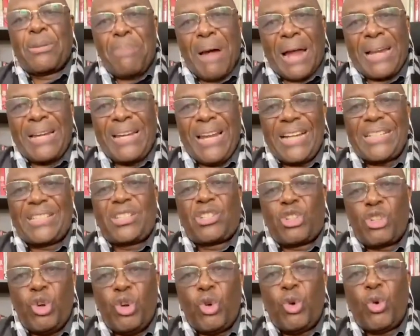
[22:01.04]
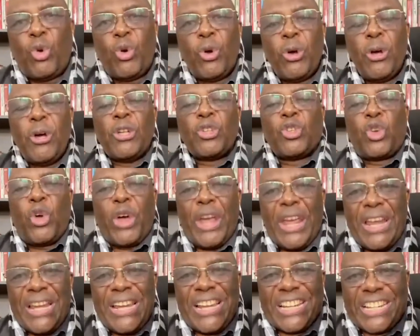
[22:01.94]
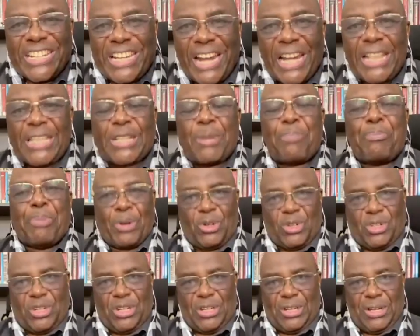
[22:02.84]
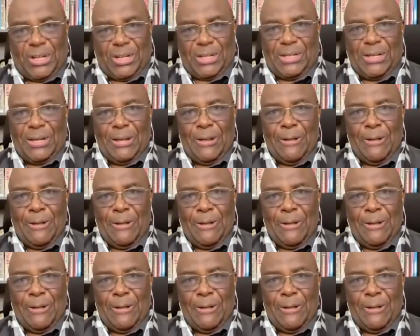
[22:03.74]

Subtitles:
mandates you to initiate proceedings.